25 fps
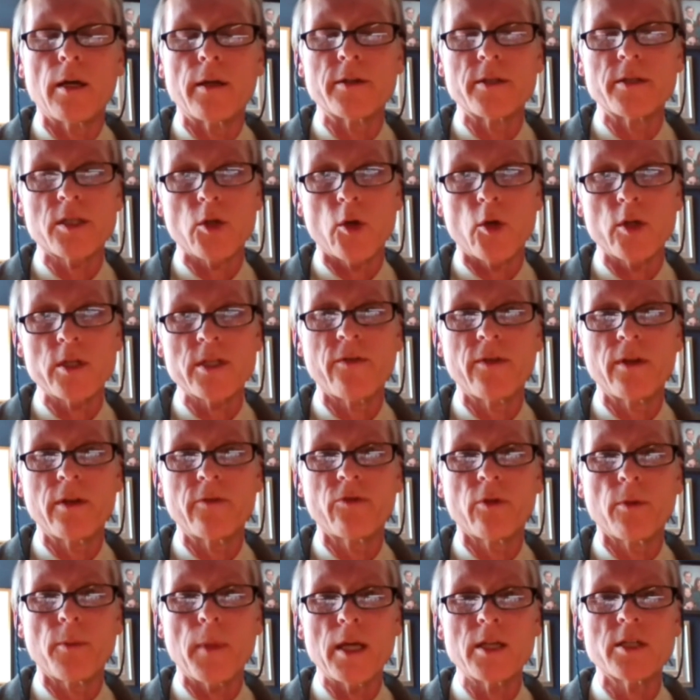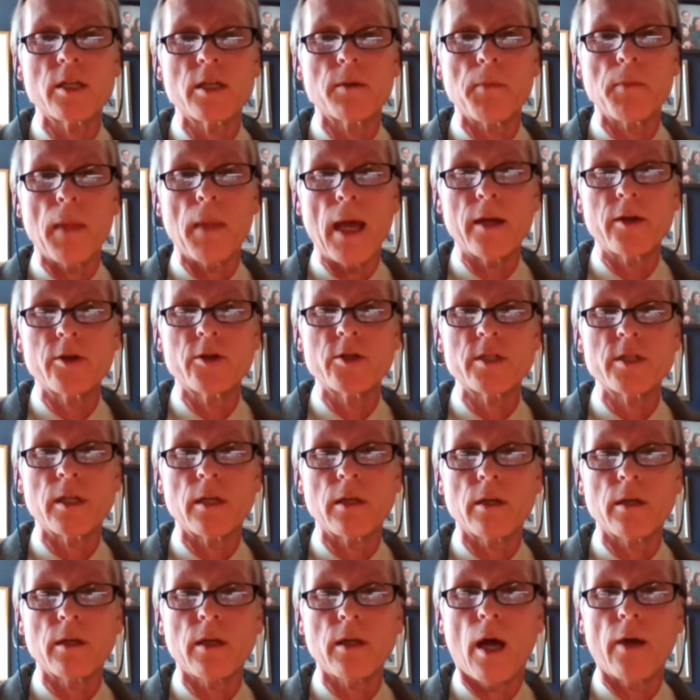Source of information matters,
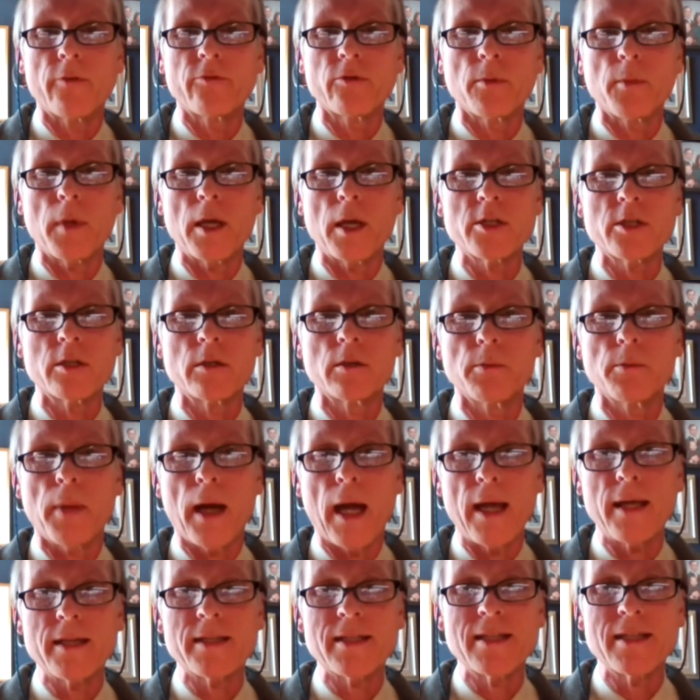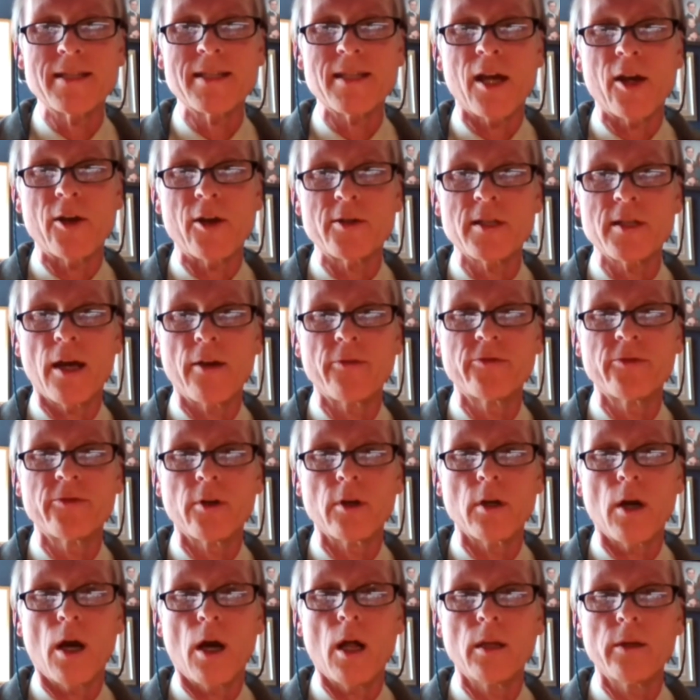and confirmational biases are tough
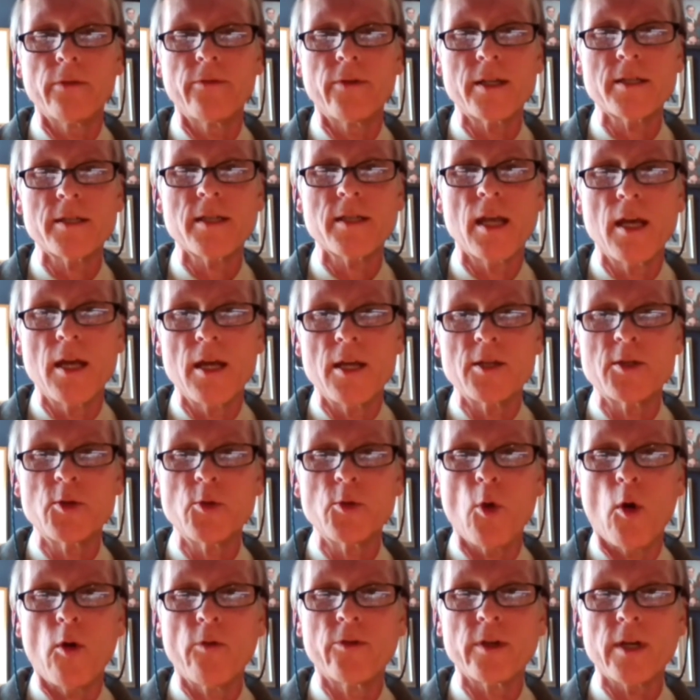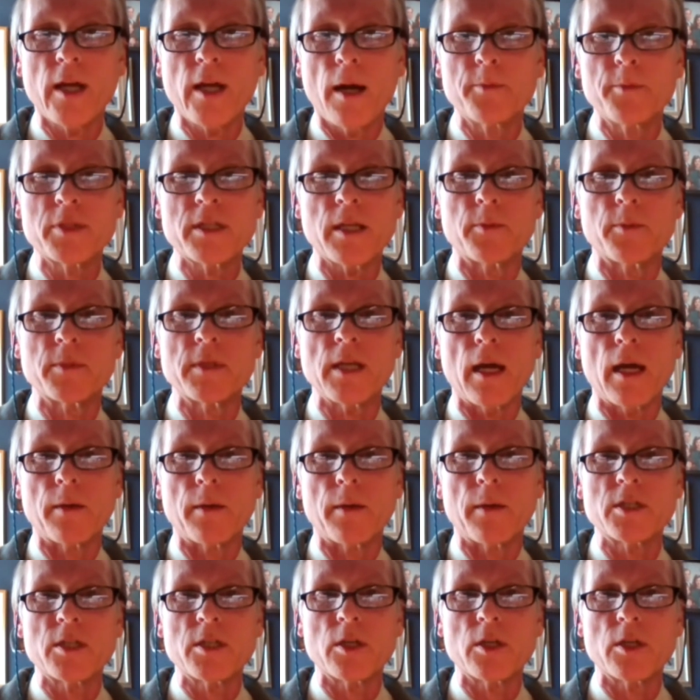for all of us to overcome sometimes.